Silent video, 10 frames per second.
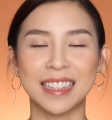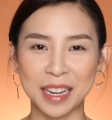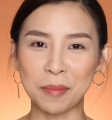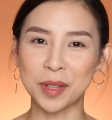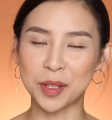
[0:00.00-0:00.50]

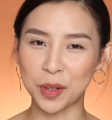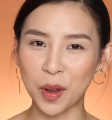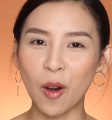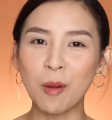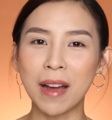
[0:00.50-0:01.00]
attempting to
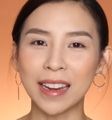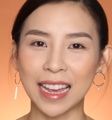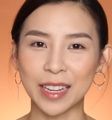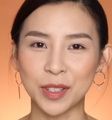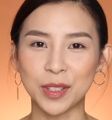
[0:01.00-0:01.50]
curl my
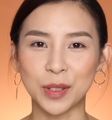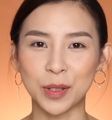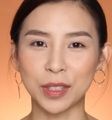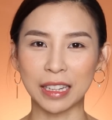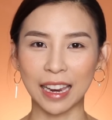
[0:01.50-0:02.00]
lashes
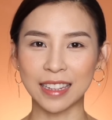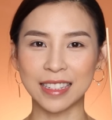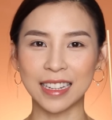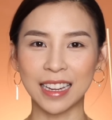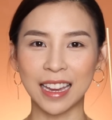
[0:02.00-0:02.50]
using a
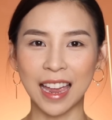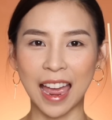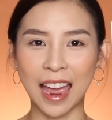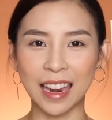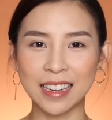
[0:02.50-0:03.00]
stick
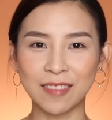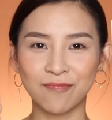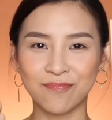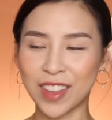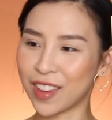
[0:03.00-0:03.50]
and
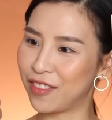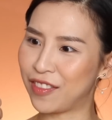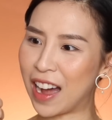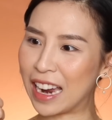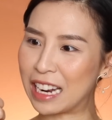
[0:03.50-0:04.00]

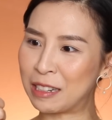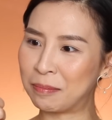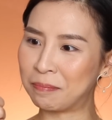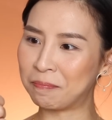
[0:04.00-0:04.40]
fire.